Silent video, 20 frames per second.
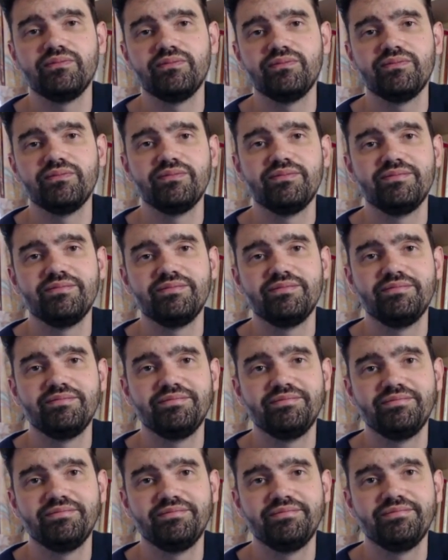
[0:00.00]

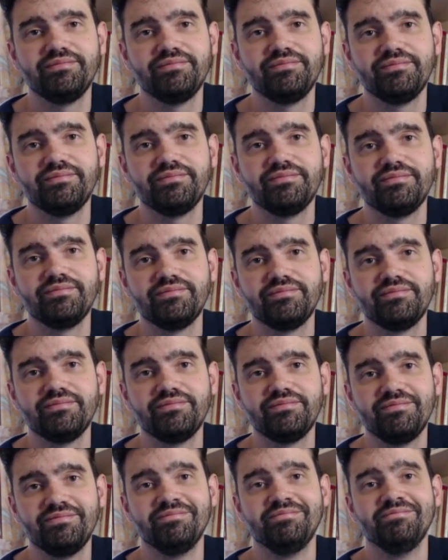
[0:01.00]

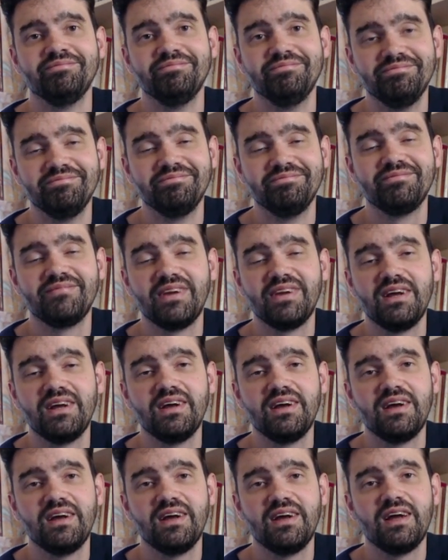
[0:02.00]

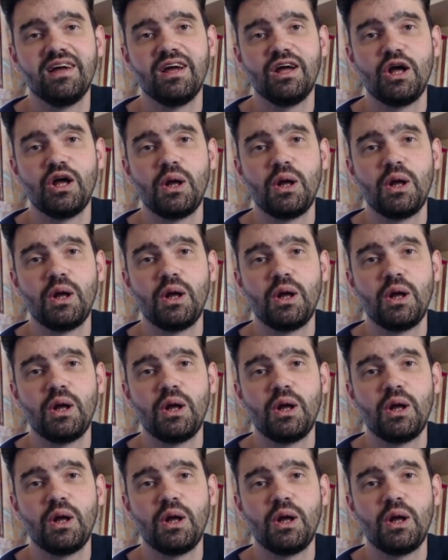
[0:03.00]
[no speech]